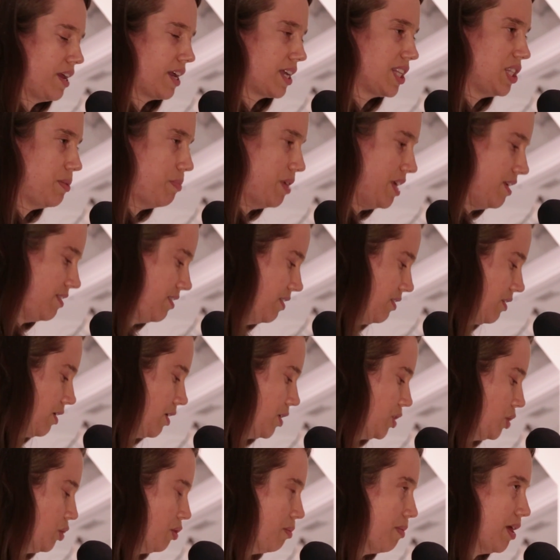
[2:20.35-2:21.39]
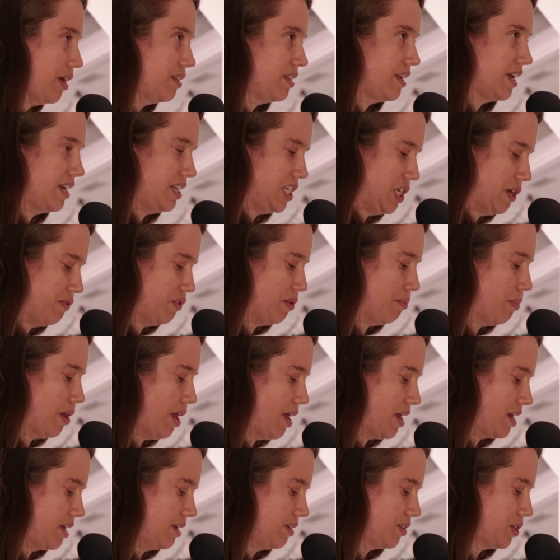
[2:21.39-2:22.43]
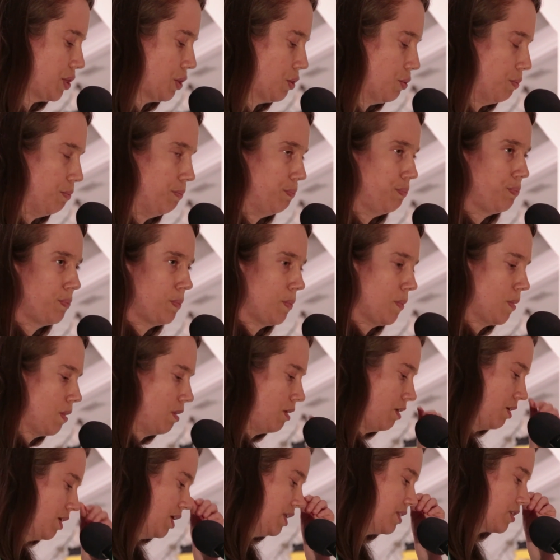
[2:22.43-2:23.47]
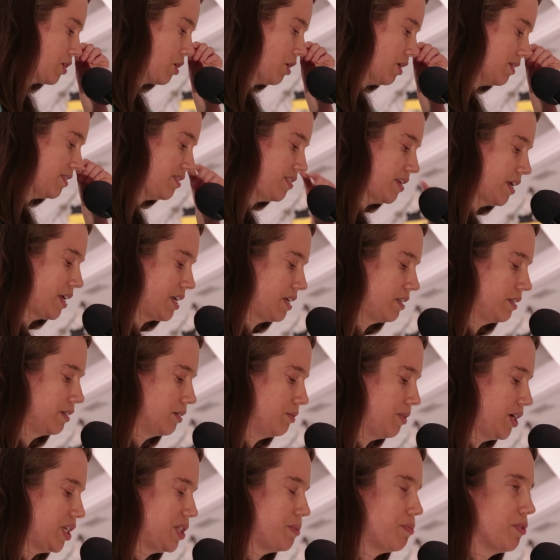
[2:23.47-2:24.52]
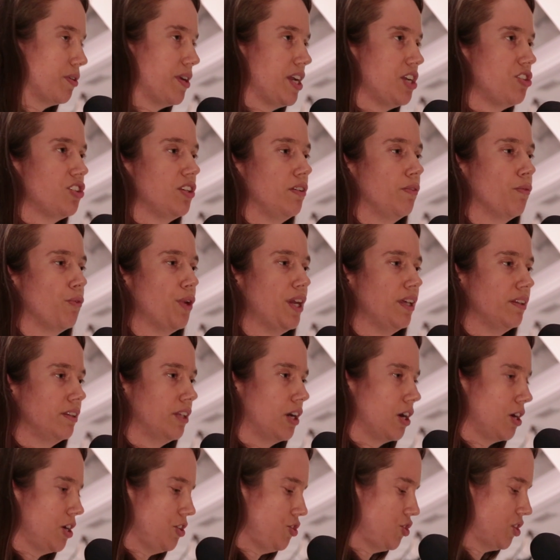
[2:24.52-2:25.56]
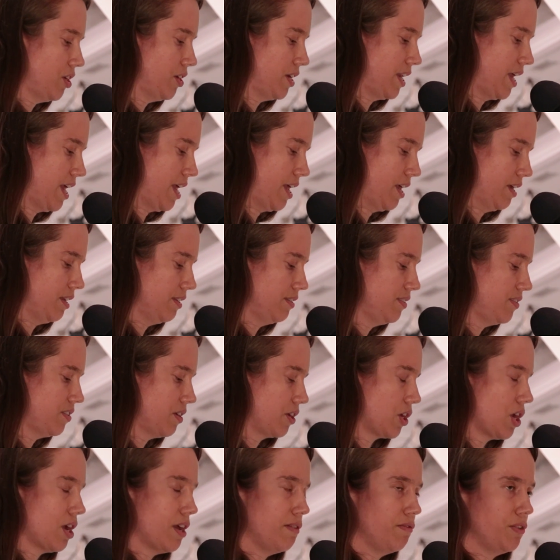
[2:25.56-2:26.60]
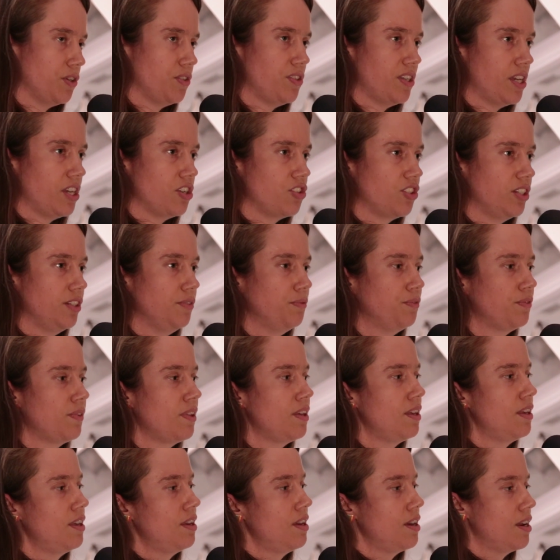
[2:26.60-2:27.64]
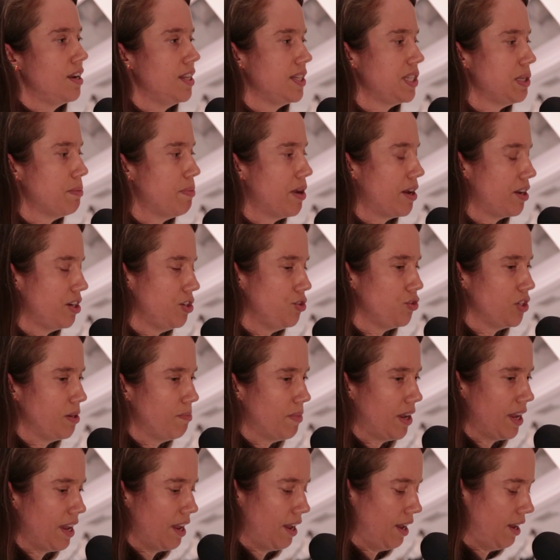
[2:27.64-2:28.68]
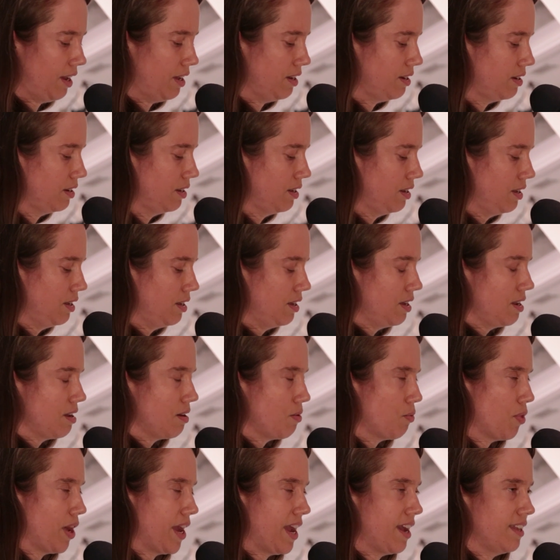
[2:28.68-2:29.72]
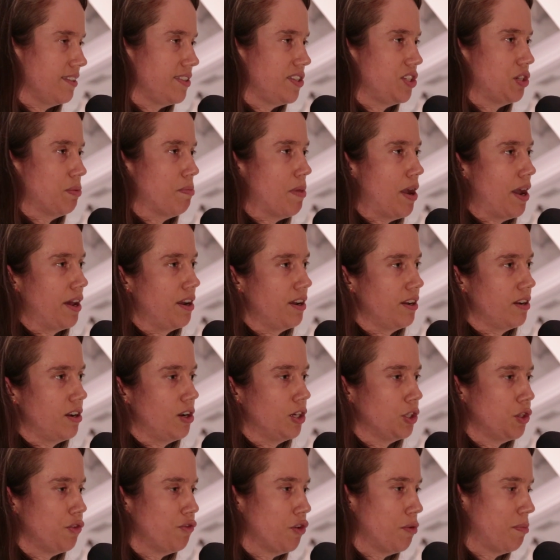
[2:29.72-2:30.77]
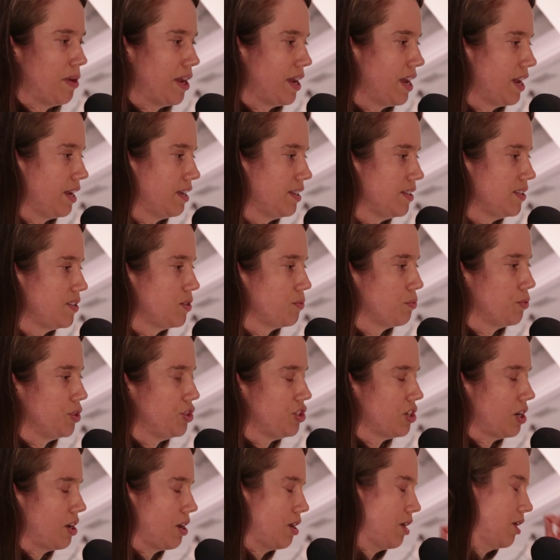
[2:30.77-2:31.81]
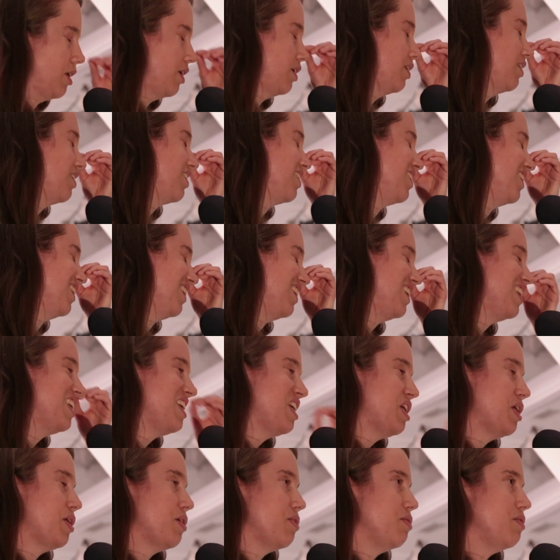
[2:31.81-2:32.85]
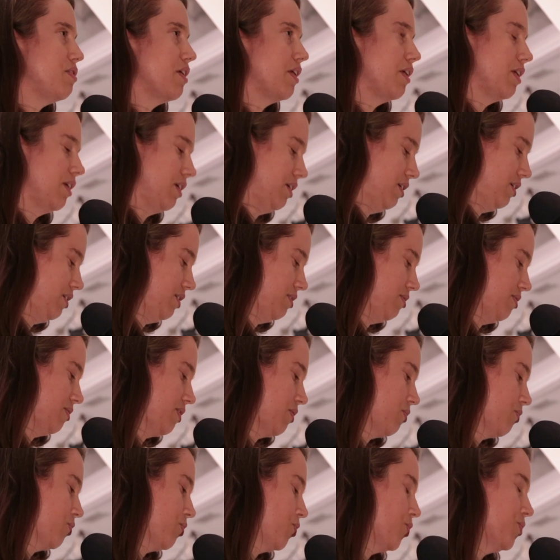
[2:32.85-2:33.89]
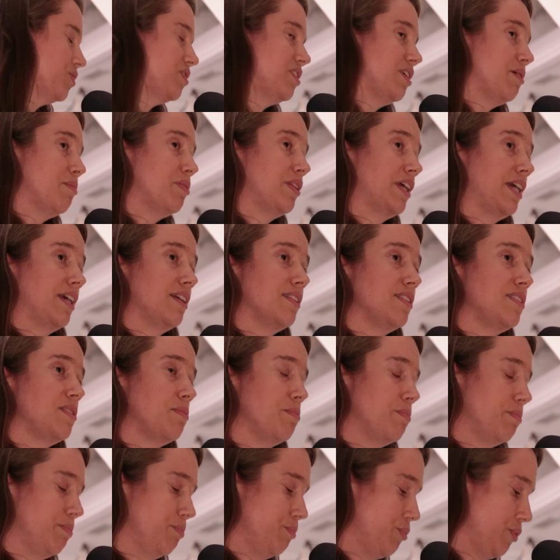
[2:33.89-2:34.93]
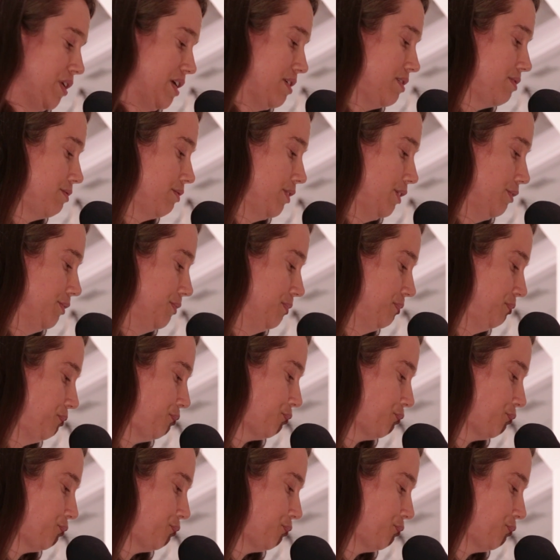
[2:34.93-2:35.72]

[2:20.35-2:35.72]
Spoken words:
next piece is also about the idea of the body as home. It's called Cellular Respiration Writ Large on Hands, a Conversation. And it's about a dream I had where I had stomata all over my hands, which are the holes that plants breathe through.